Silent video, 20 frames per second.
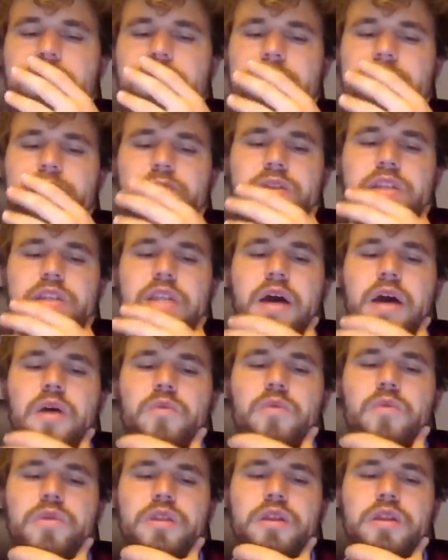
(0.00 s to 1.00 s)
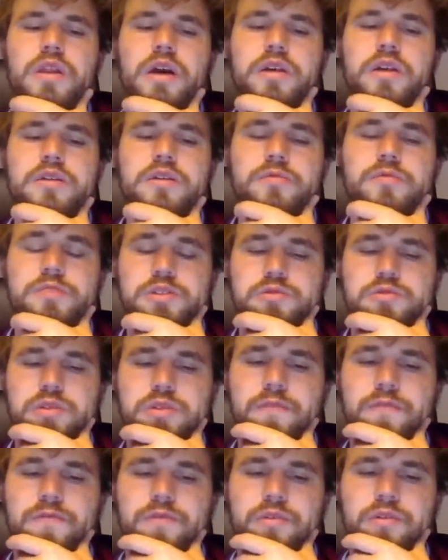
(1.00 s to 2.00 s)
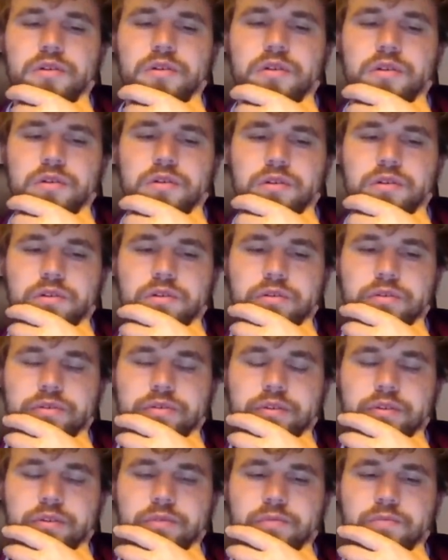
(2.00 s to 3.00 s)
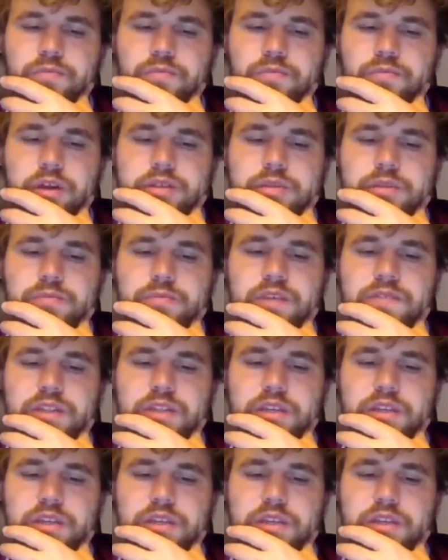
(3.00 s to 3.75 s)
But now with the knight coming to e4, possibly even